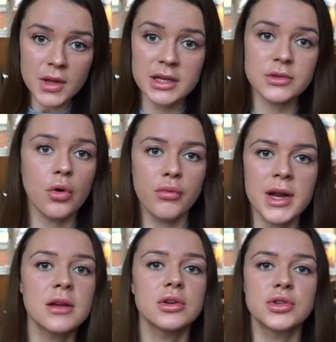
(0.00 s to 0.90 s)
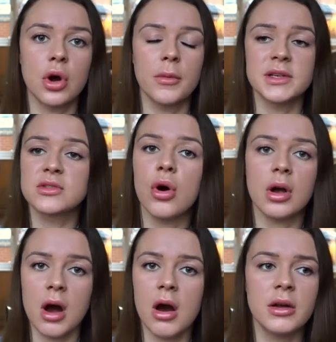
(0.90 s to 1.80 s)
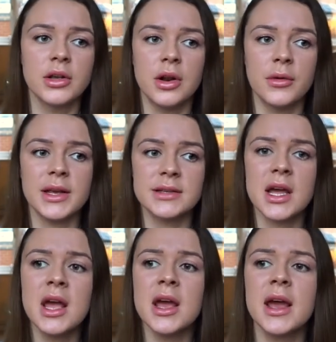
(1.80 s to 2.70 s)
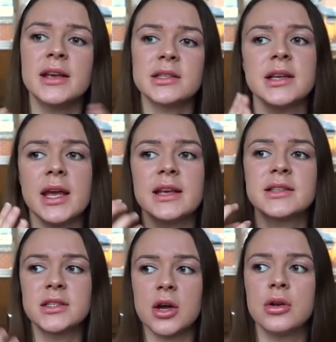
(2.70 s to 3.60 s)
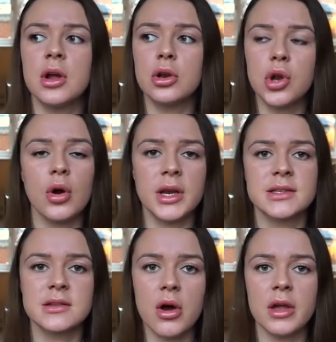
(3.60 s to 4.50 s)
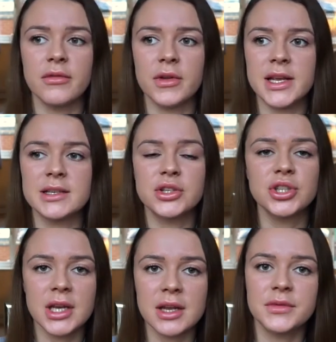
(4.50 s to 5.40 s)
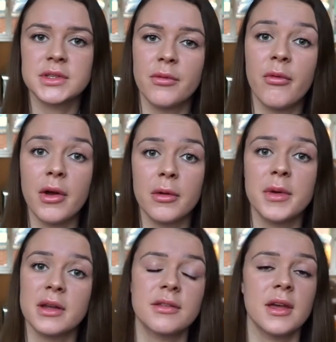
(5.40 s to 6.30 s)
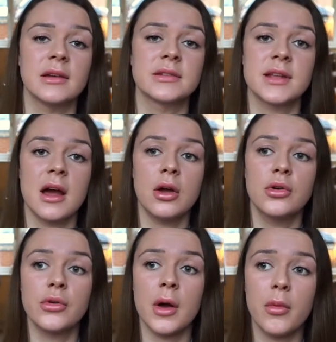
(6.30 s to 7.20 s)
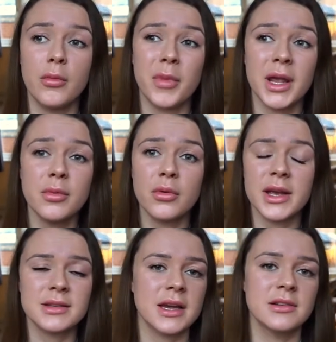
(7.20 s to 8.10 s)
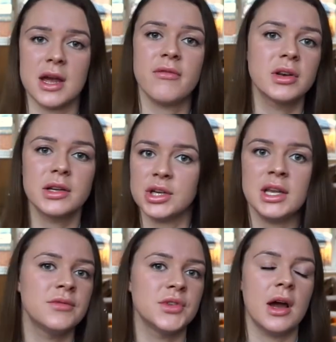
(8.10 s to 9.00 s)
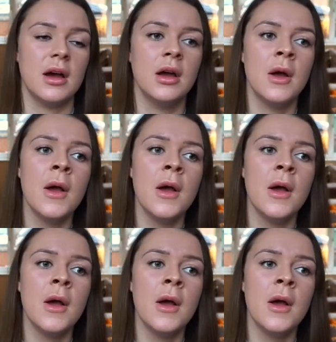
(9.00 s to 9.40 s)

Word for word: He's got a really good job. He's got a car. You know, he's he's he's done a lot in his life and he's achieved some very big things that uh, people his age haven't achieved yet.